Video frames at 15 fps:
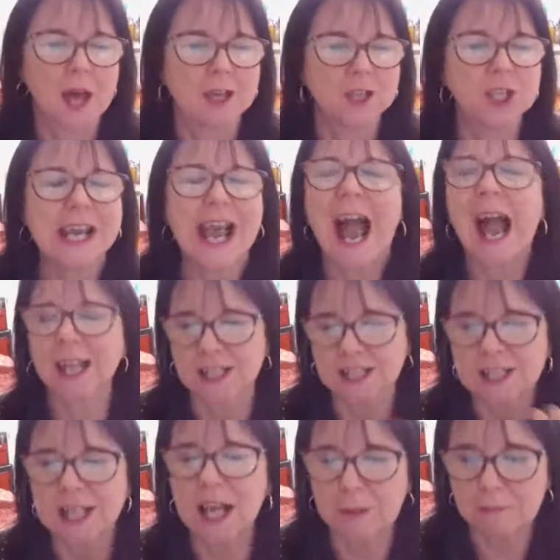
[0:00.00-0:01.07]
she
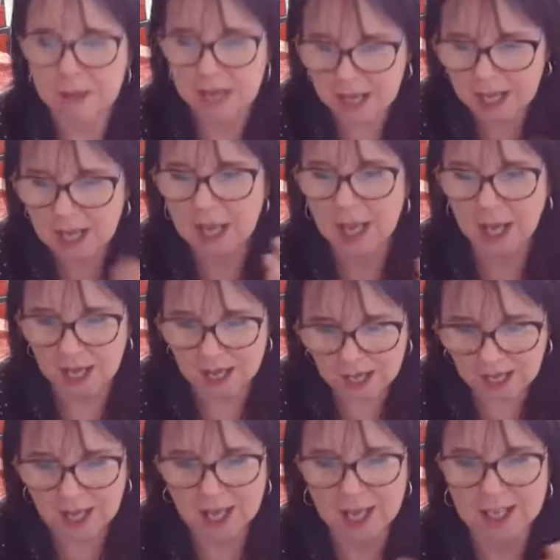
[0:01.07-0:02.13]
acts like me
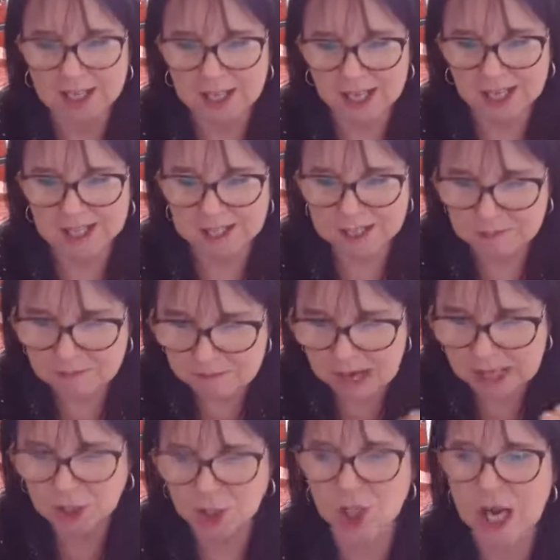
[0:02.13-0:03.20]
in as
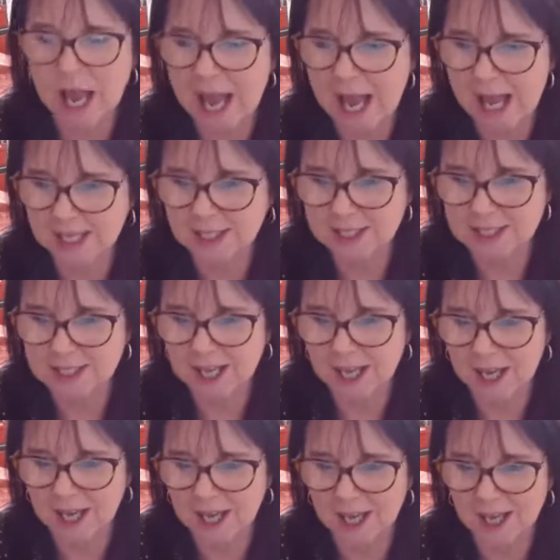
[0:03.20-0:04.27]
much as,
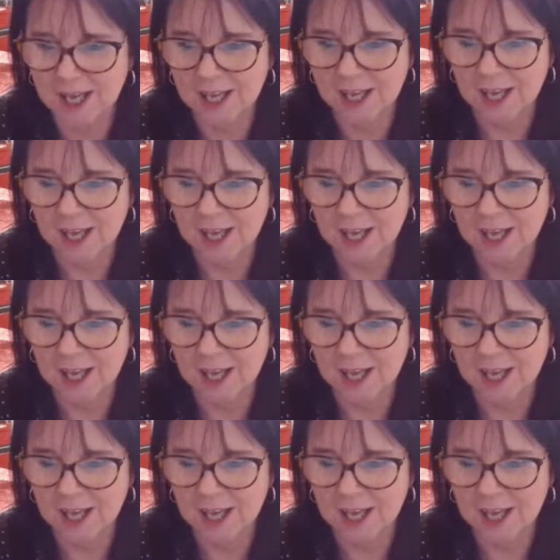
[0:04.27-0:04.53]
well,